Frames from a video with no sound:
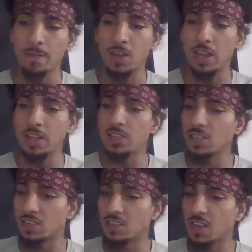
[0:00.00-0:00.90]

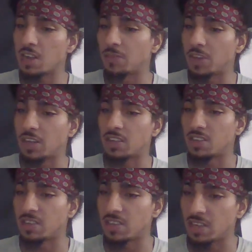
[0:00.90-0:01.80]
aging is kind of like a
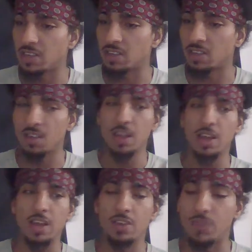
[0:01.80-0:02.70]
disease.
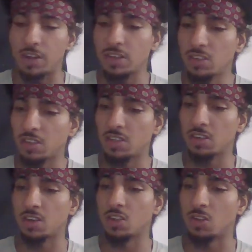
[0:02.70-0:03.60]
And eventually they're
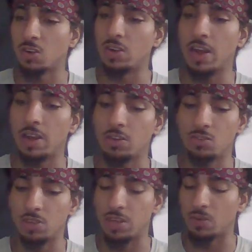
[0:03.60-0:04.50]
going to learn how
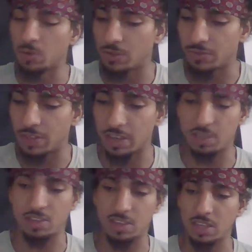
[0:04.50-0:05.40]
to get rid of that
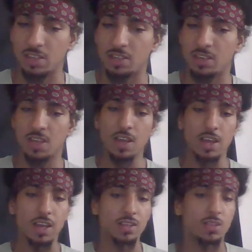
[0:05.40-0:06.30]
disease,
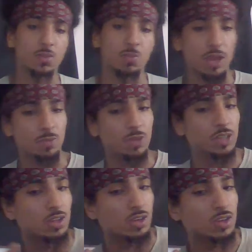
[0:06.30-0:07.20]
and that the way we
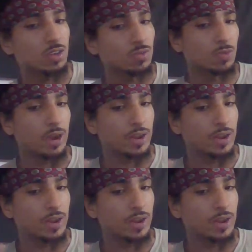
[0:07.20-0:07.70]
look right